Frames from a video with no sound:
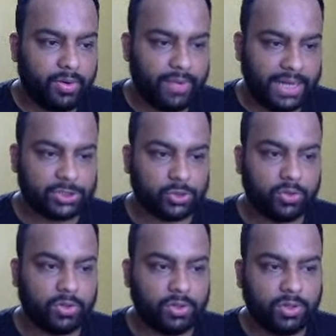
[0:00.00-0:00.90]
That's true.
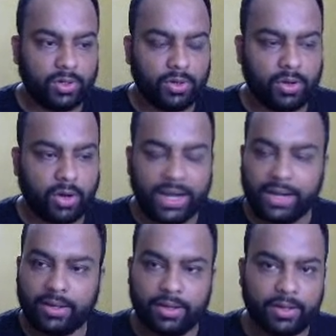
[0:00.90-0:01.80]
Got
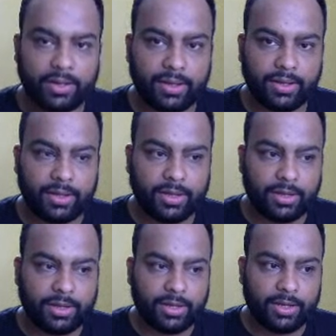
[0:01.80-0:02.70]
it?
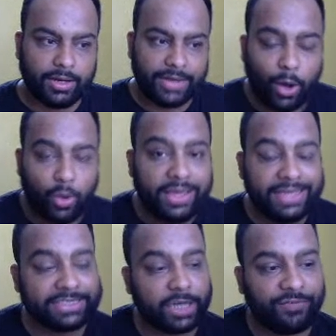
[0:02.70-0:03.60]
Now,
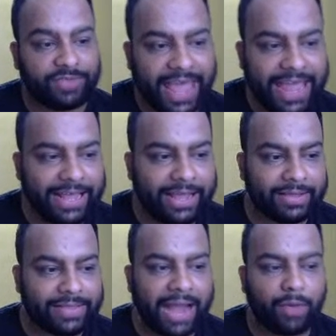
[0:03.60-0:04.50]
instead of saying
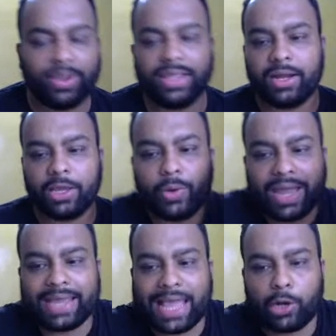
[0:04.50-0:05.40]
that whether you
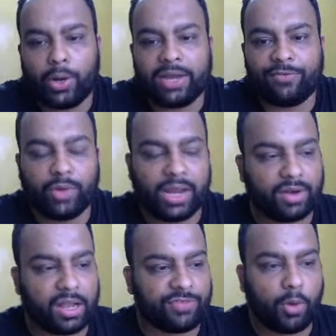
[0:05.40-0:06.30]
can calculate a Fourier
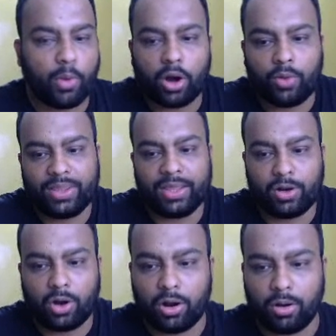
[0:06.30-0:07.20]
transform or
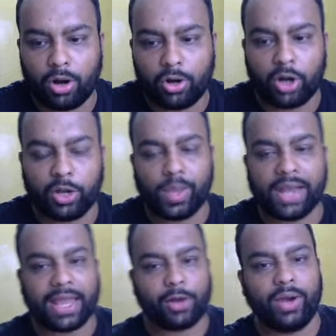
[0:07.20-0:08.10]
whether or not you
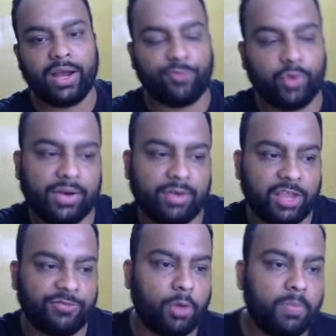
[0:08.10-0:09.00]
can calculate a Fourier
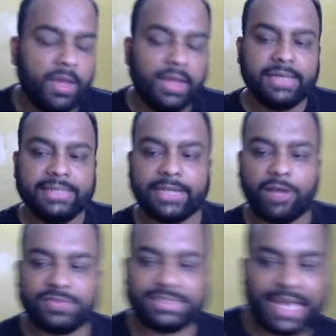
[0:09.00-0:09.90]
transform, instead
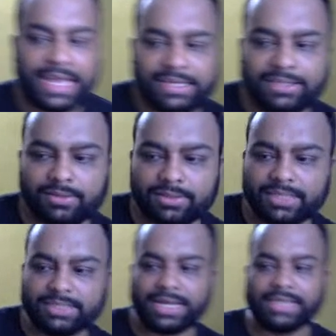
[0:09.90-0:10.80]
of saying
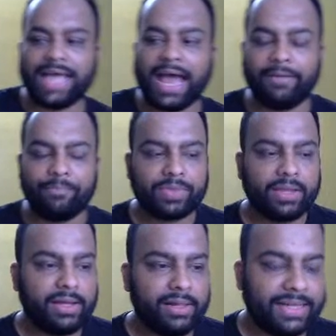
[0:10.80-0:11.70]
things like that,
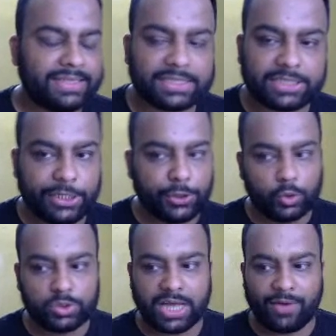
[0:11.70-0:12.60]
let's just
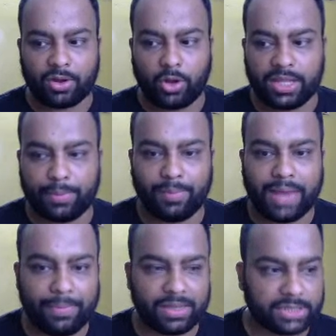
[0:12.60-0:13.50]
use our concept of
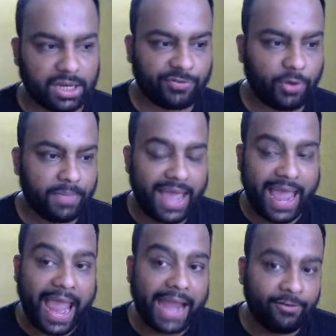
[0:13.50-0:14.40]
Laplace transform
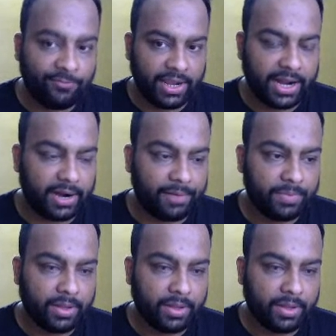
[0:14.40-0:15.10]
and figure